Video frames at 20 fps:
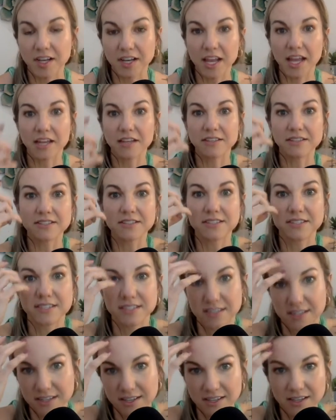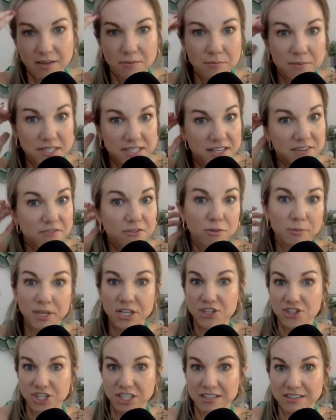against
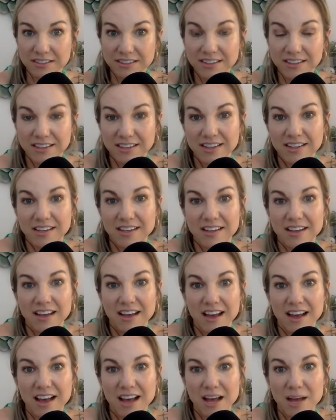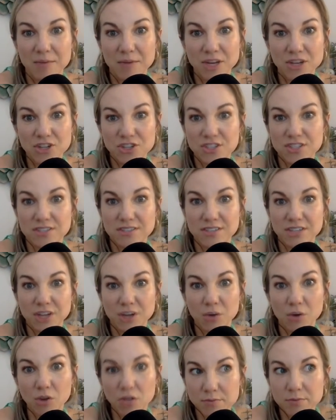misinformation. Not just,
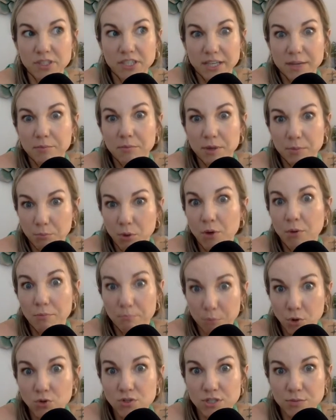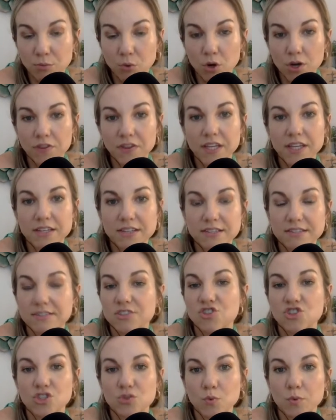ultimately, most importantly, the
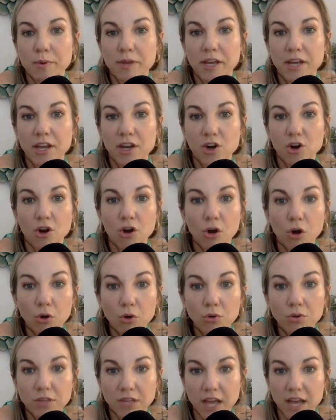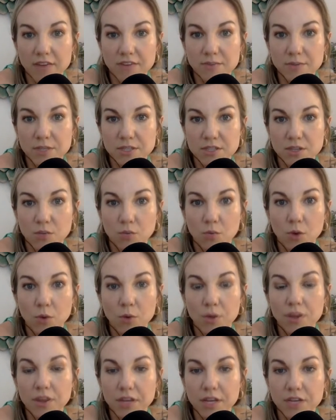decisions we're making in our own lives based on what
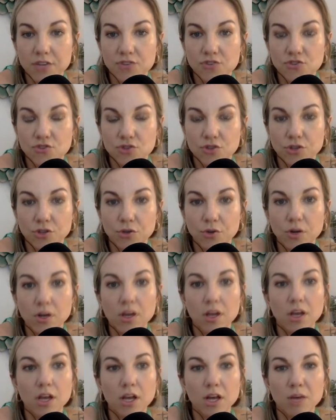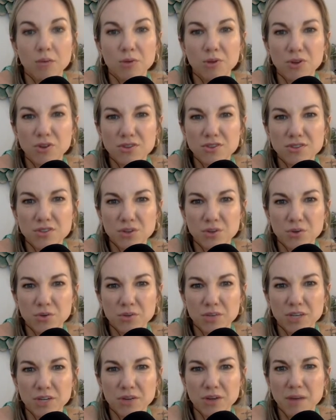we think is true, but also,
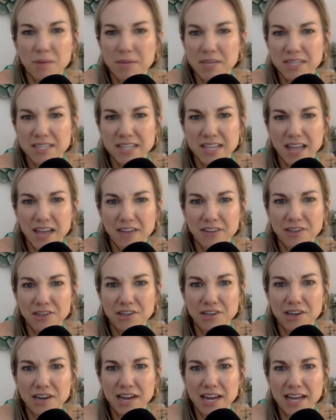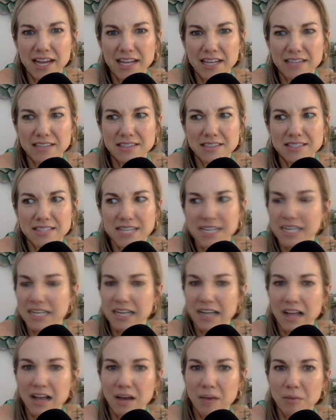coming together and
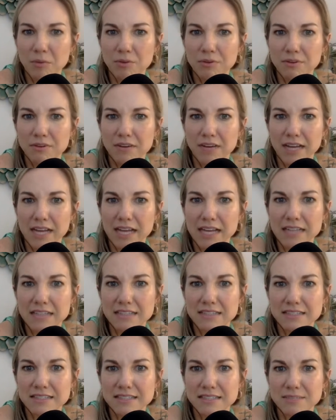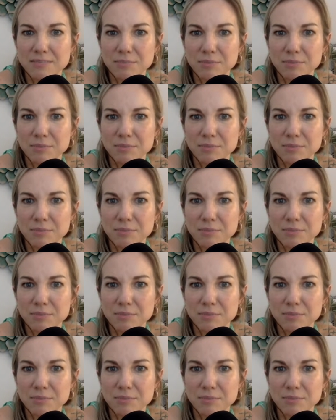standing up against